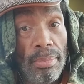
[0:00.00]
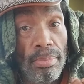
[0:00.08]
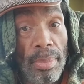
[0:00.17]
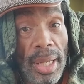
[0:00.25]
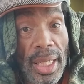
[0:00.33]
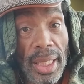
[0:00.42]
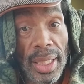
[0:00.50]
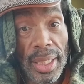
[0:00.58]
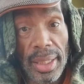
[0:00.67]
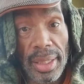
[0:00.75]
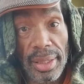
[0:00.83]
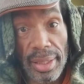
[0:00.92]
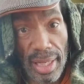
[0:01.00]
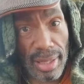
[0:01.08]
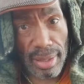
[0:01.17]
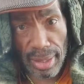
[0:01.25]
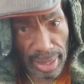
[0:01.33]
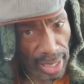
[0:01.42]
made it
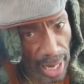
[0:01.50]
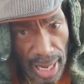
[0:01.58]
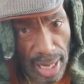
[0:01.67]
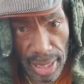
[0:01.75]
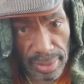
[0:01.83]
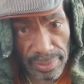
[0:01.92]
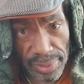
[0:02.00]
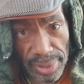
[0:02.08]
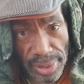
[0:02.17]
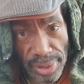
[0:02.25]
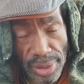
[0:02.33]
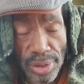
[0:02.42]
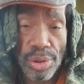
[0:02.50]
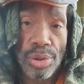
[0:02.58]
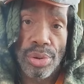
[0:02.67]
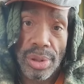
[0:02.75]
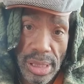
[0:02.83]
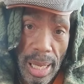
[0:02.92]
their lives
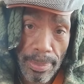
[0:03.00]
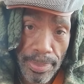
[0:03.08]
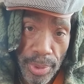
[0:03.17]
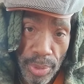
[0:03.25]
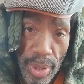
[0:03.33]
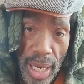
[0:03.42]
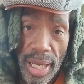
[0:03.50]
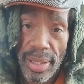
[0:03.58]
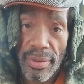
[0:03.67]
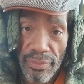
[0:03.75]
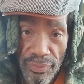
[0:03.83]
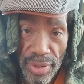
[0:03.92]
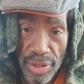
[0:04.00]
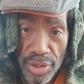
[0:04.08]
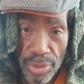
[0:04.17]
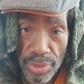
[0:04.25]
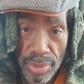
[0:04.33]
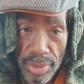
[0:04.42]
to stop you and
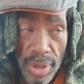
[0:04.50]
defeat you.